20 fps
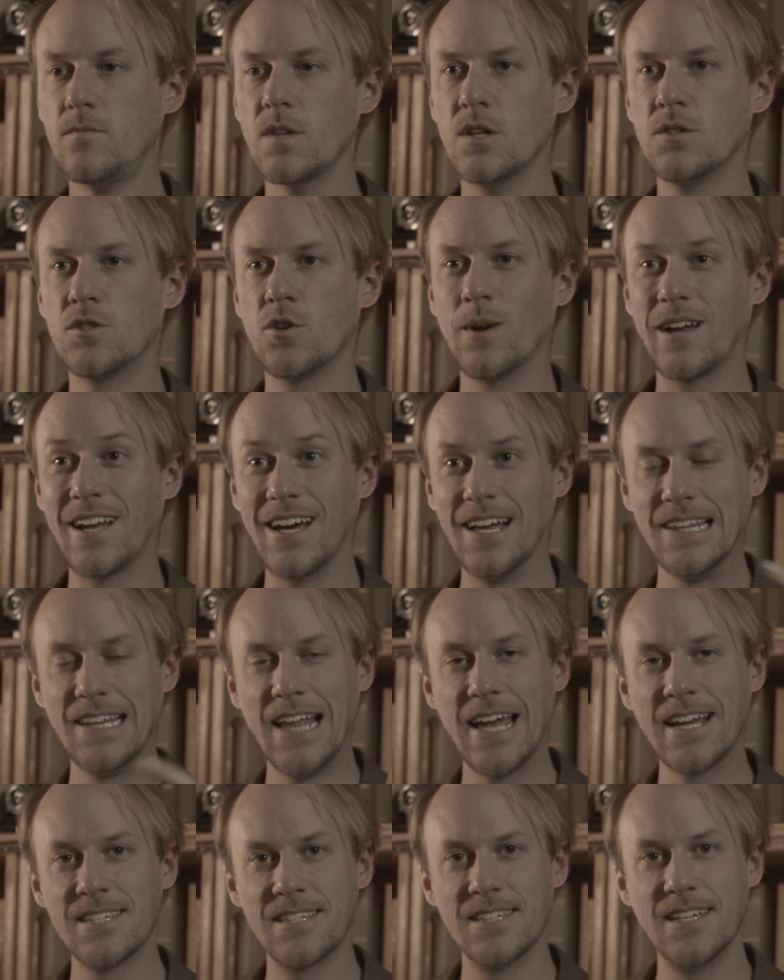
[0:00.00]
So it
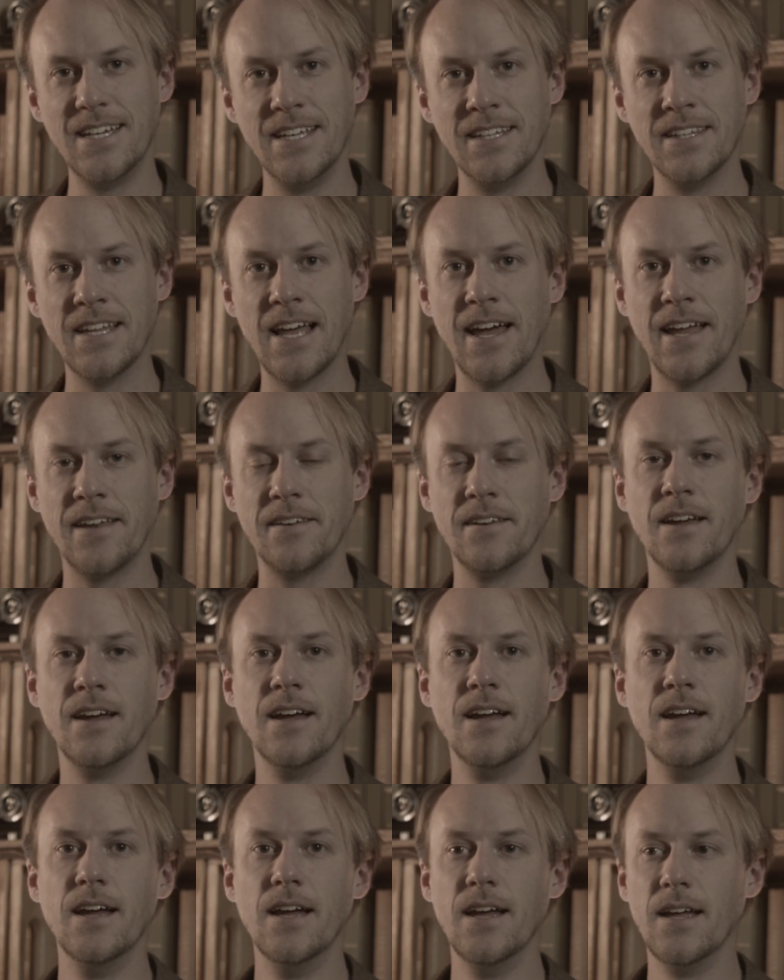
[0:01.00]
collects in that
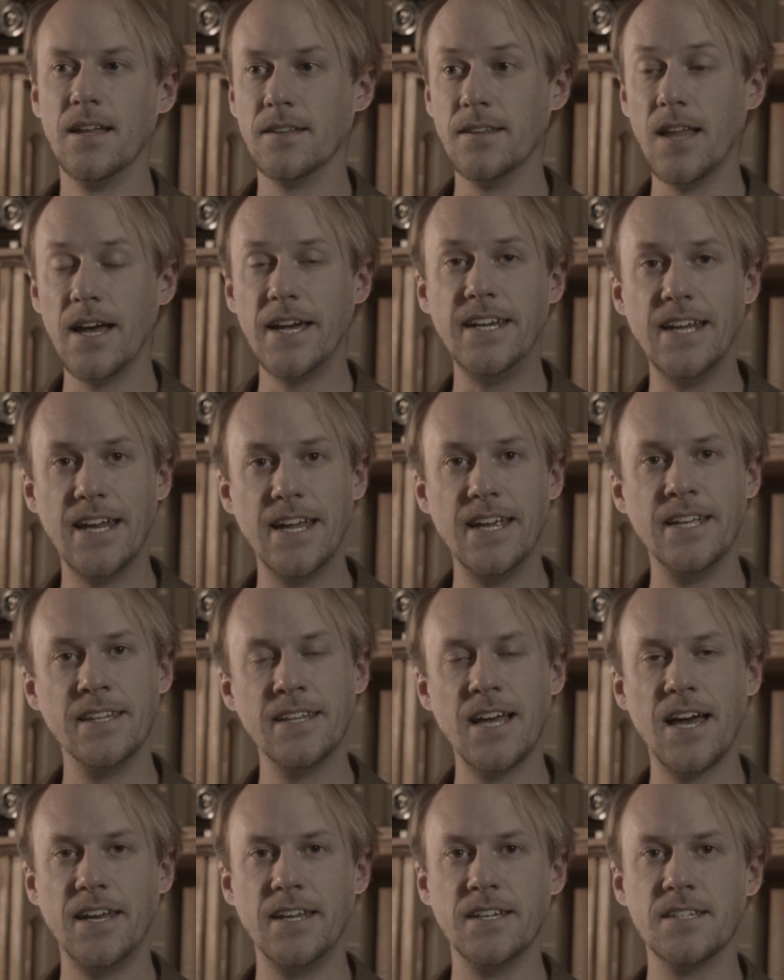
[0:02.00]
light in
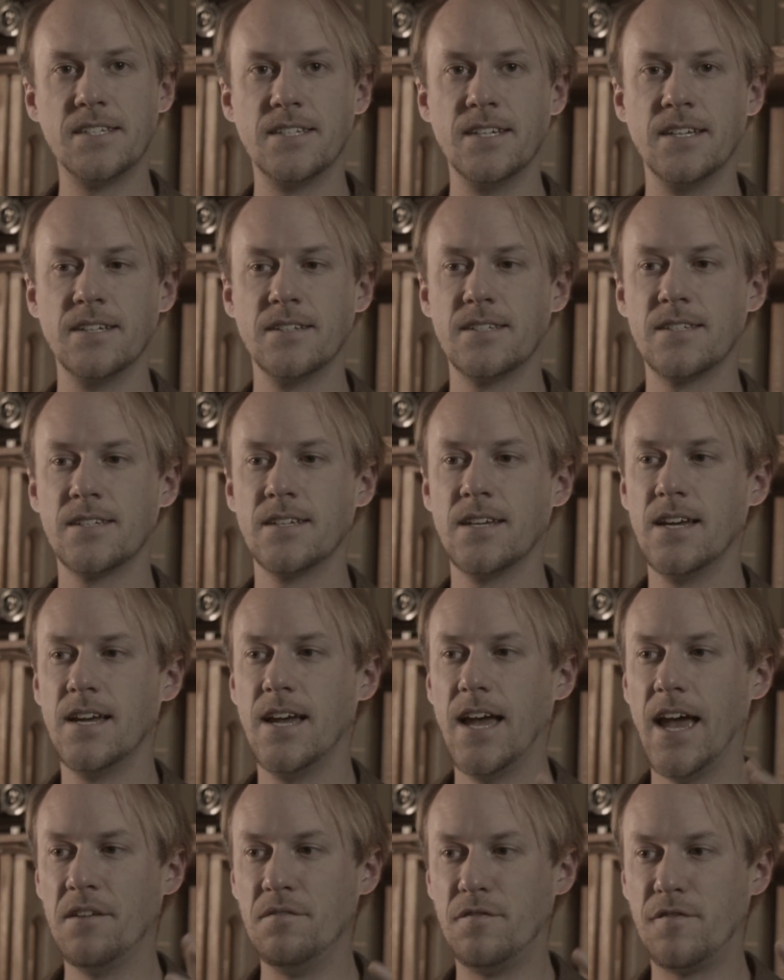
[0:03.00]
that instance and